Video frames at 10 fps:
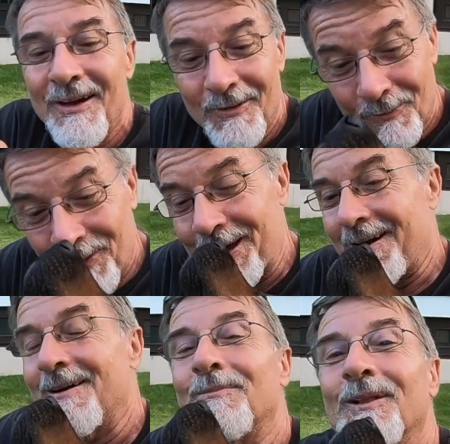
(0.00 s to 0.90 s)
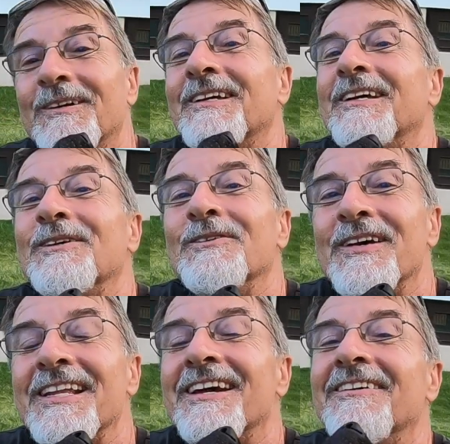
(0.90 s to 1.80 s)
we upload a new
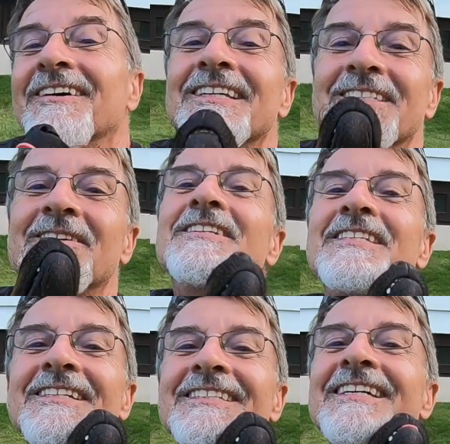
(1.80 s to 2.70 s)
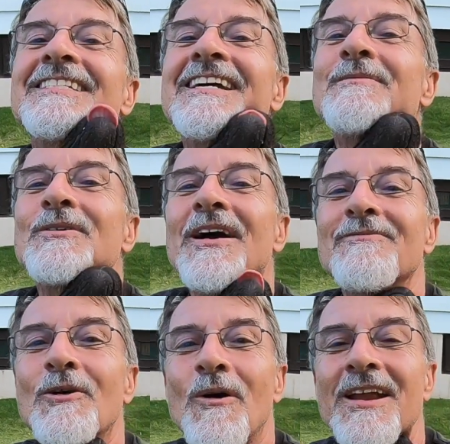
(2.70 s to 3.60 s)
video. So until such time, you
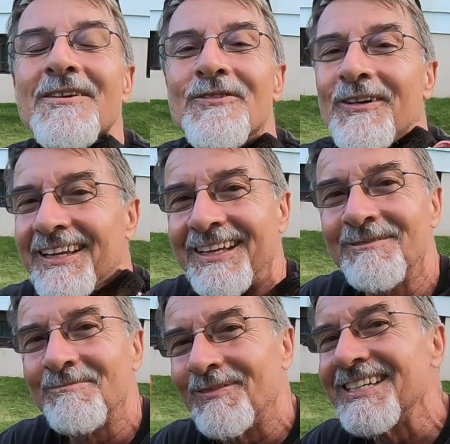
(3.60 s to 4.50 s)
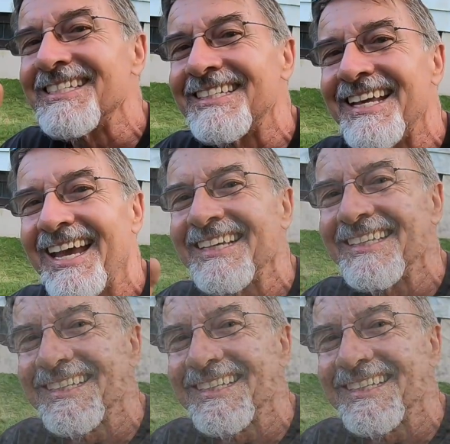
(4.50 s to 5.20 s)
have a wonderful and blessed day.